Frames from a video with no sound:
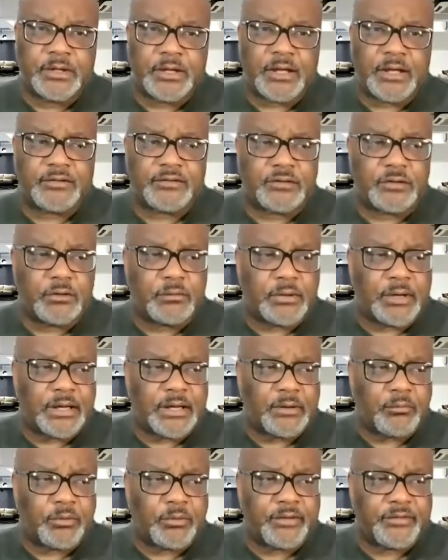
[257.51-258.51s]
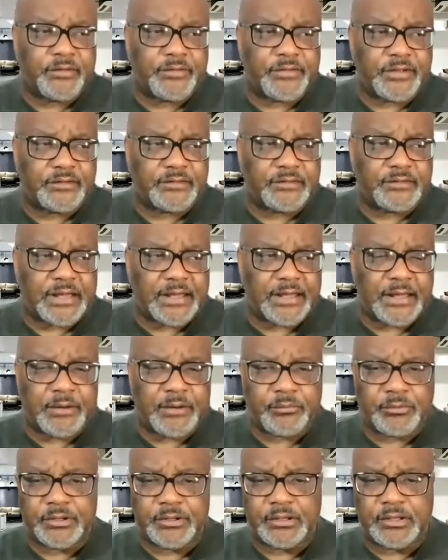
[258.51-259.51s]
And so uh, one of the things that I, I,
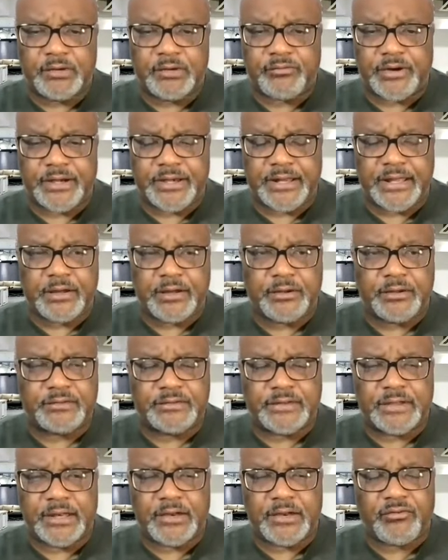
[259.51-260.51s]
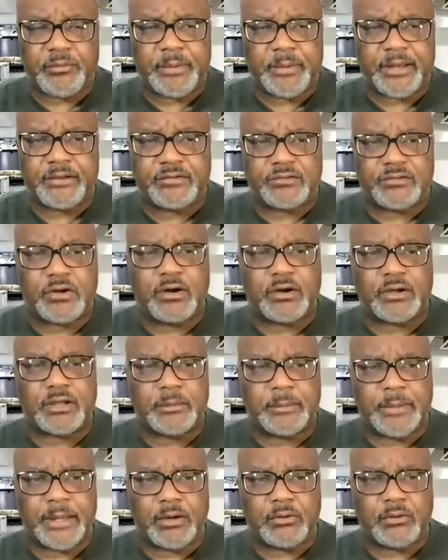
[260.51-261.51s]
really love right now is that everybody's talking
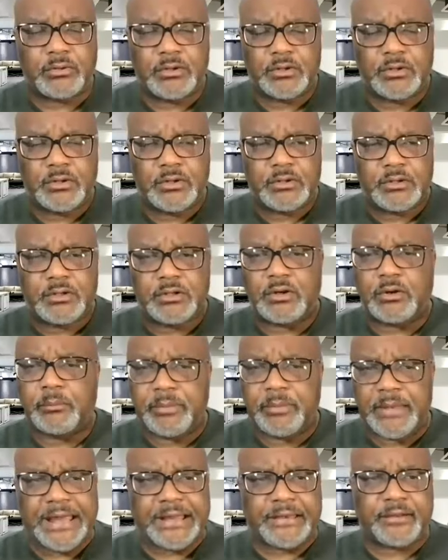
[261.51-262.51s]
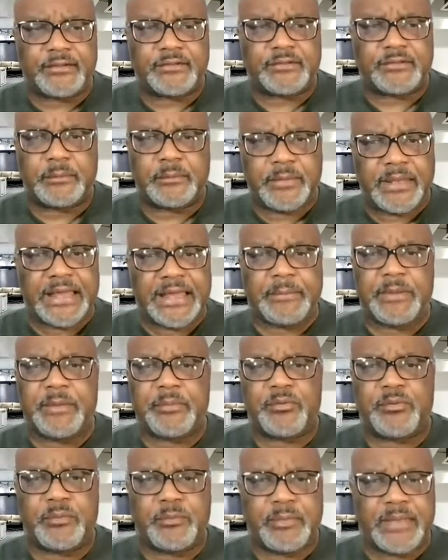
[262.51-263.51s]
about you know blackness and black
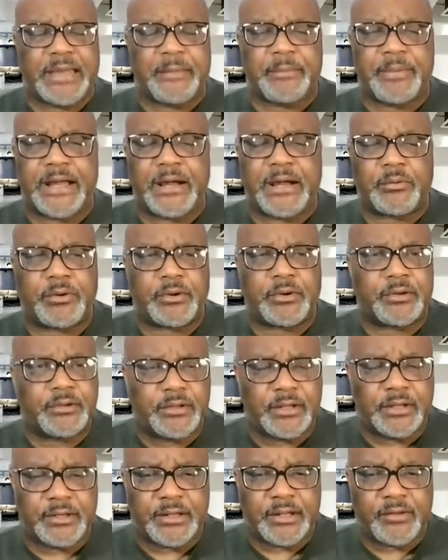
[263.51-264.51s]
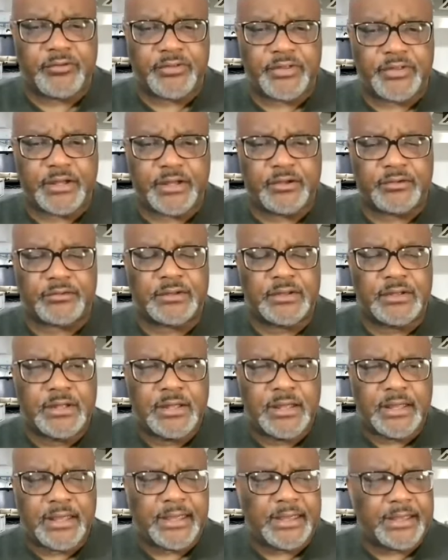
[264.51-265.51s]
people and black power and, and everything else.
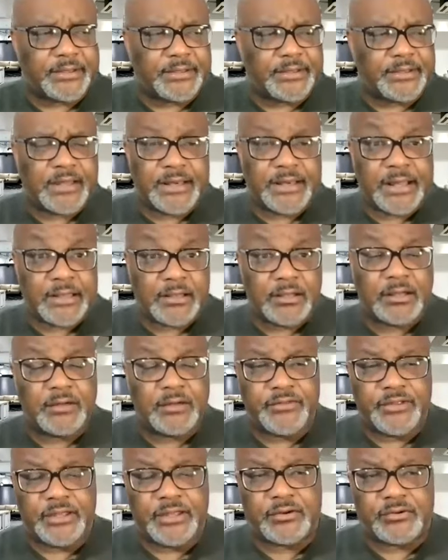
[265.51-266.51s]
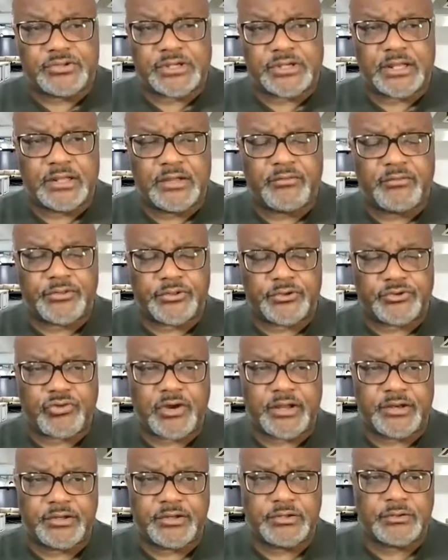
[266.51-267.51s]
And uh, and I love the energy. I love what they're
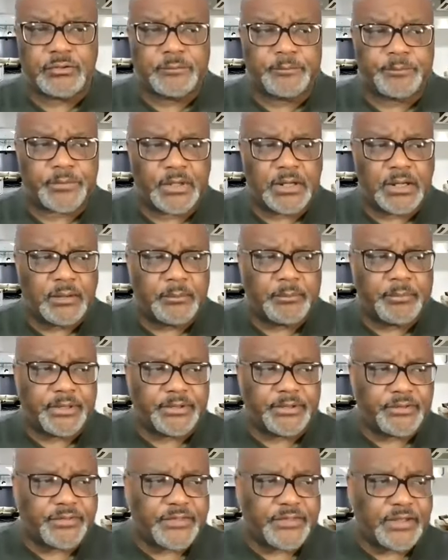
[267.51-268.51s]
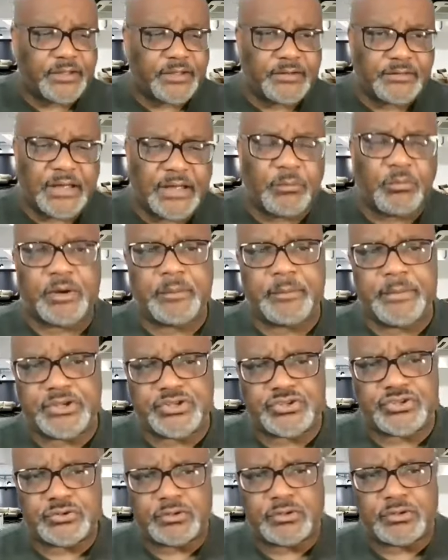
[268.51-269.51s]
trying to do. Uh, but the thing is, I want to make
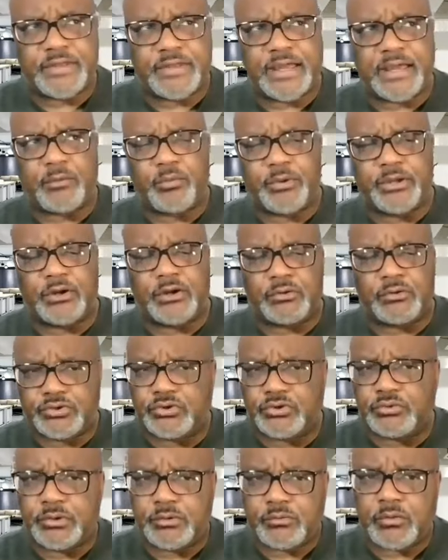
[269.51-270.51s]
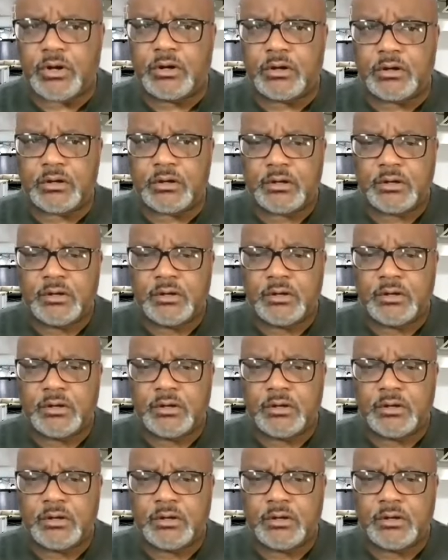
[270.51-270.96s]
sure that we don't do it wrong.